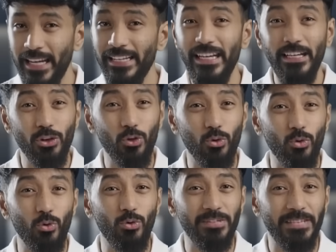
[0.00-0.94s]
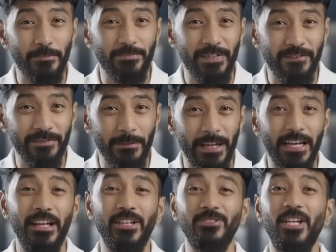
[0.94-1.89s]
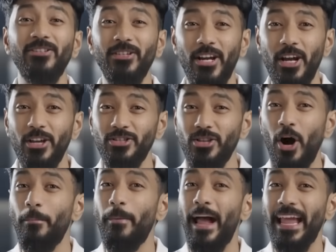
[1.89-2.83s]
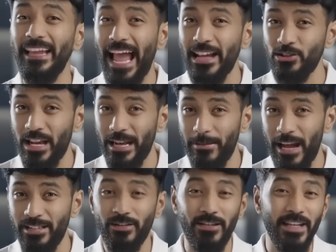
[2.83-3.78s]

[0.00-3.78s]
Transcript: I need you to do something for me. Just stop and actually imagine